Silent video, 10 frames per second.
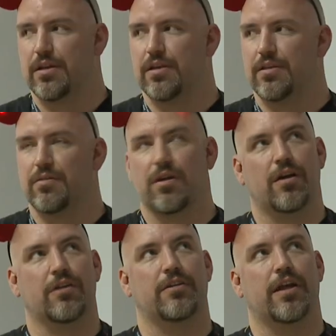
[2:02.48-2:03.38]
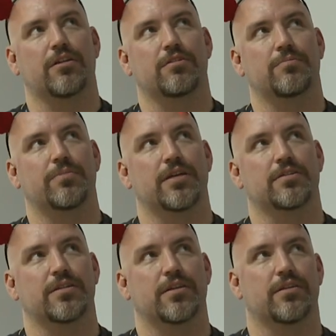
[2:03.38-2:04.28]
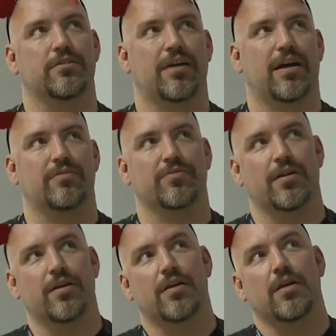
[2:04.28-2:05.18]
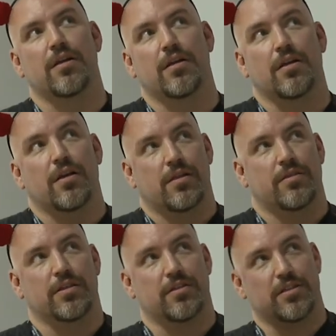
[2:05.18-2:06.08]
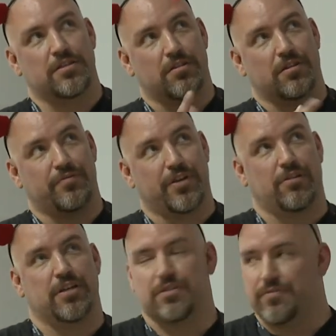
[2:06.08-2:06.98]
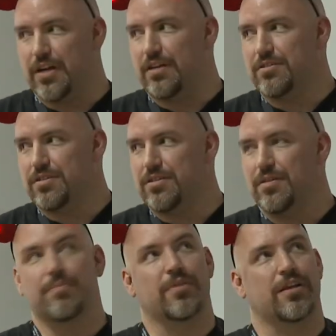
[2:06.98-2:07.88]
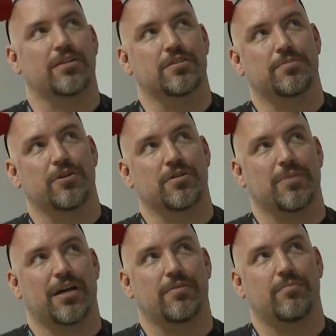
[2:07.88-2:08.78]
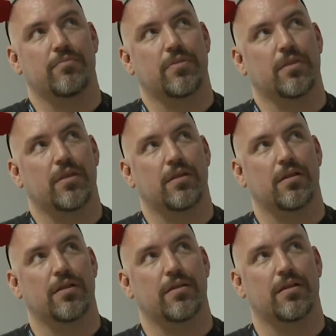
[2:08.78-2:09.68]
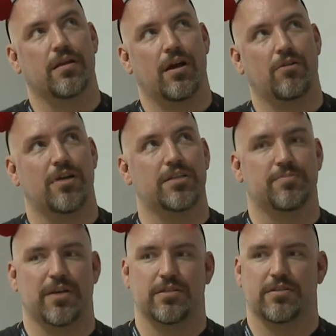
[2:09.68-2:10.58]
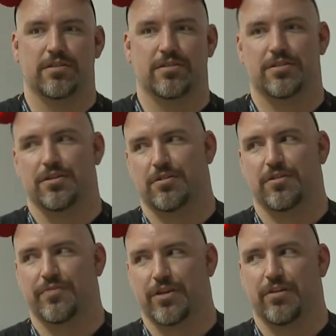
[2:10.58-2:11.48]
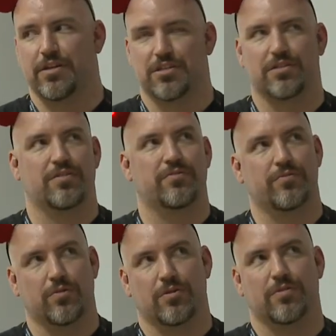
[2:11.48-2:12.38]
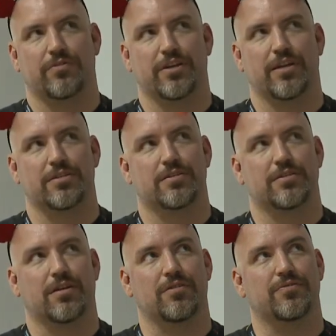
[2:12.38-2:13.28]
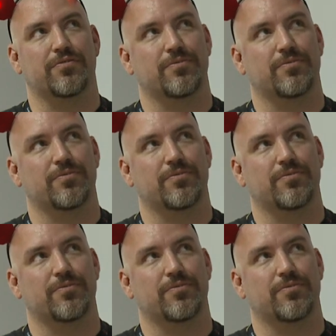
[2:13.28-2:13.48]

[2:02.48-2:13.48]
and under NanoBSD, you have these are the configuration files that I just spoke about. OS base is your configuration for FreeNAS itself.